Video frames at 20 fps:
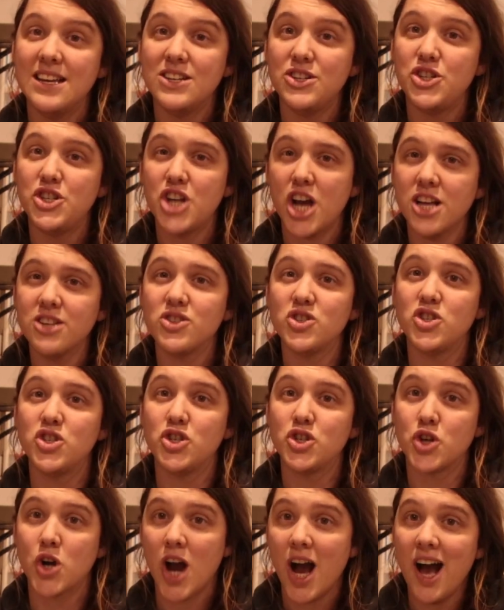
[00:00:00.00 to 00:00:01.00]
just
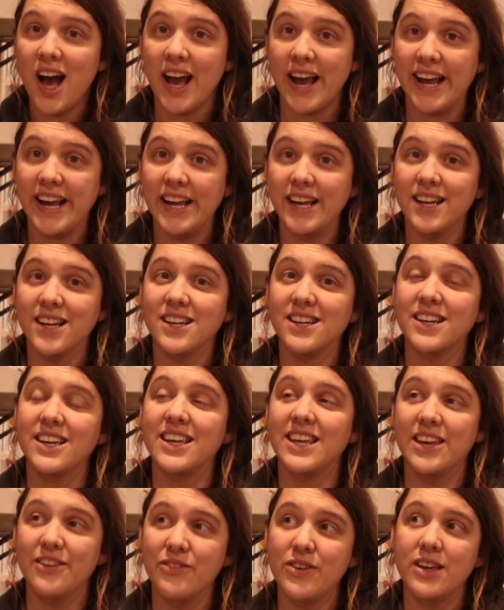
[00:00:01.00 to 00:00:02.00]
try.
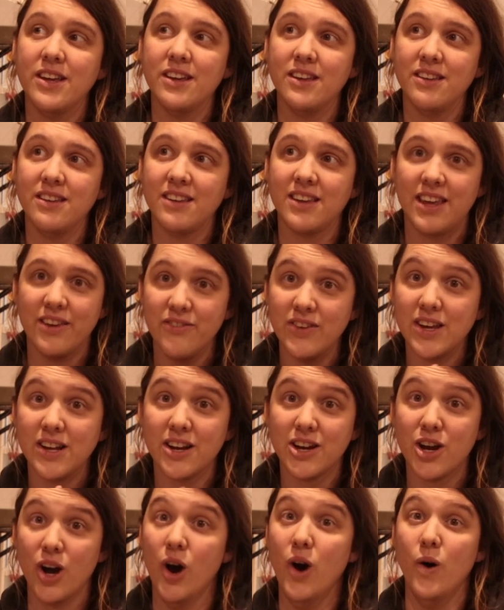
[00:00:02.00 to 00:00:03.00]
Give it
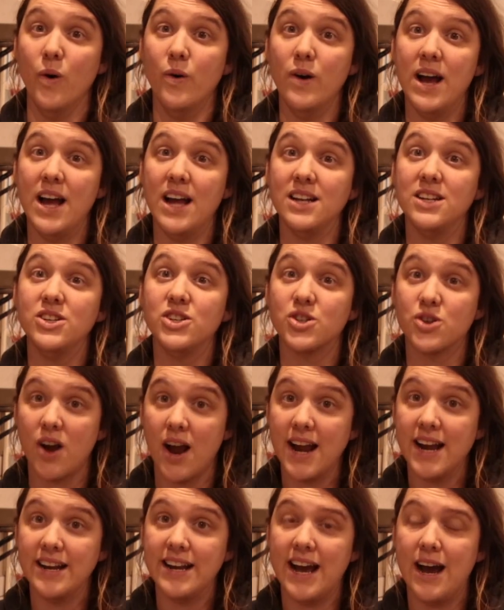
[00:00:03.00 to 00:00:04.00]
a go and
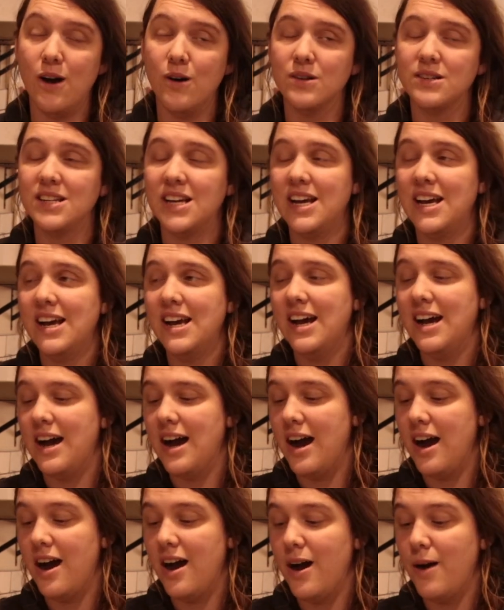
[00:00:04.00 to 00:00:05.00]
try it out,
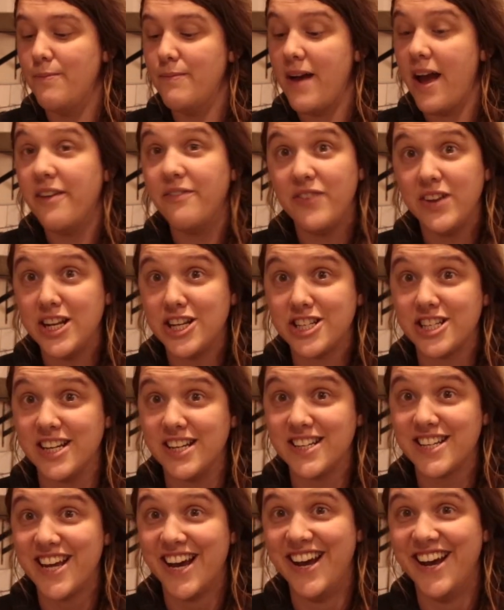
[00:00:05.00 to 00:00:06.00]
and finish
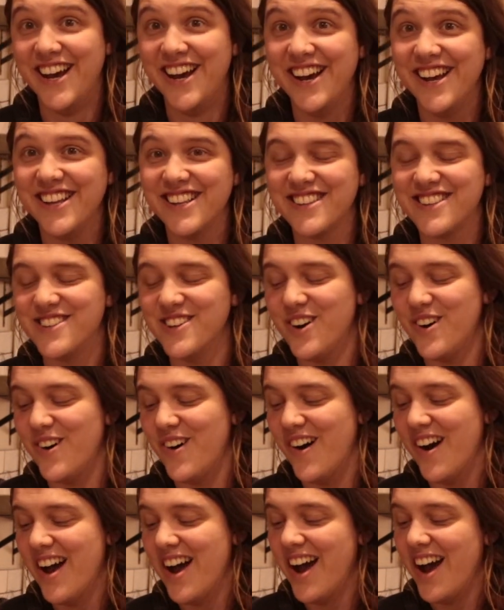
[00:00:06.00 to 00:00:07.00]
it.
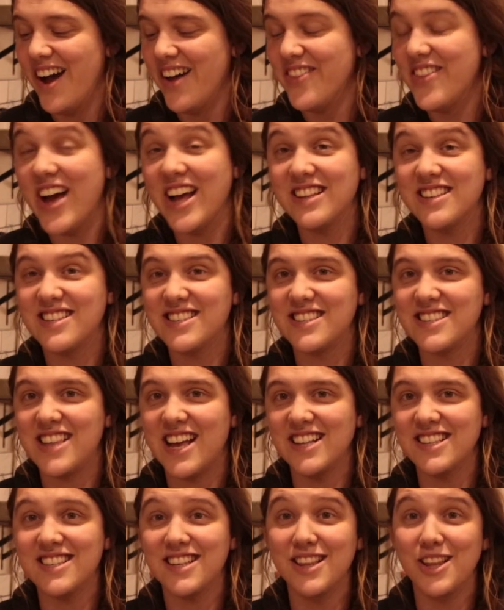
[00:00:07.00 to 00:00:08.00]
So
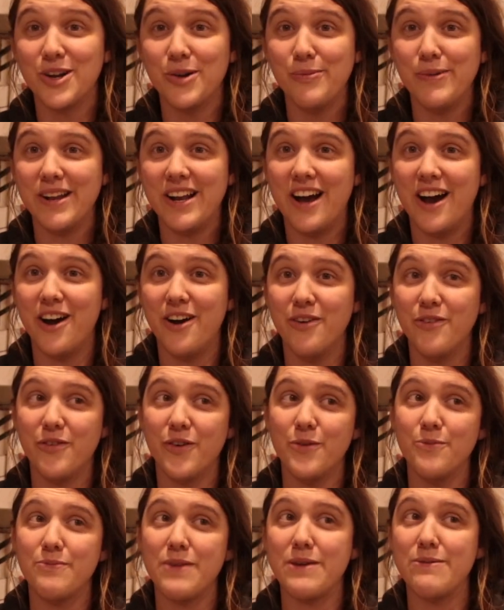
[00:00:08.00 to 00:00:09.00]
that's a little bit
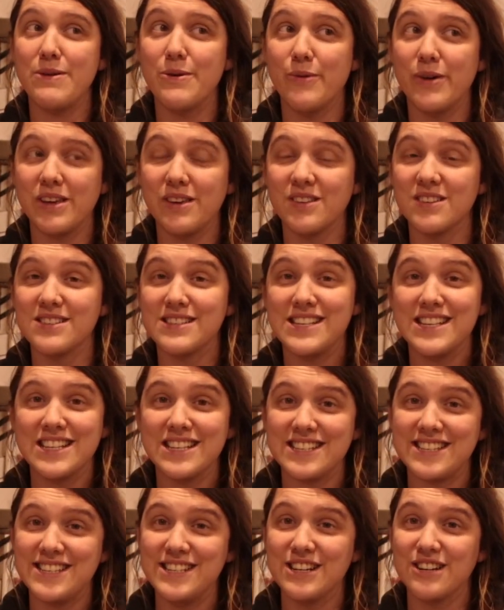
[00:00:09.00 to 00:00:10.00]
of maybe what you'll see
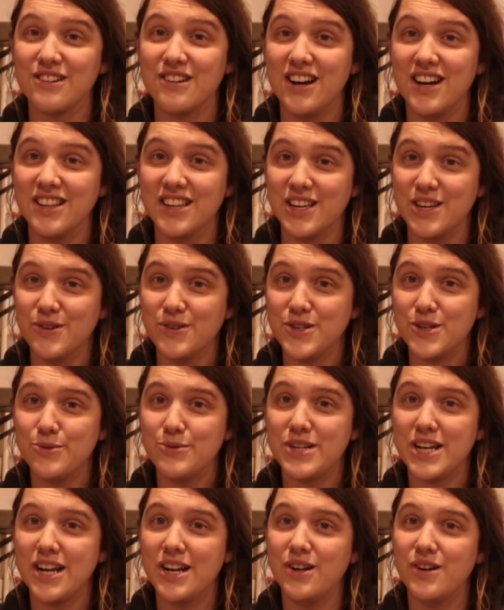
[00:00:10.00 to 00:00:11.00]
this year on the YouTube
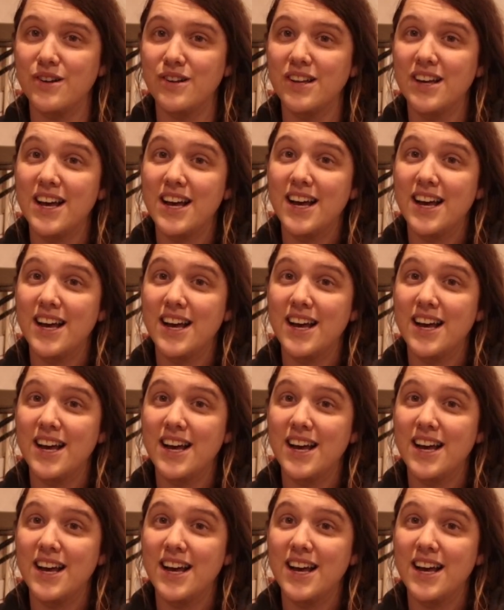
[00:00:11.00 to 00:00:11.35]
channel.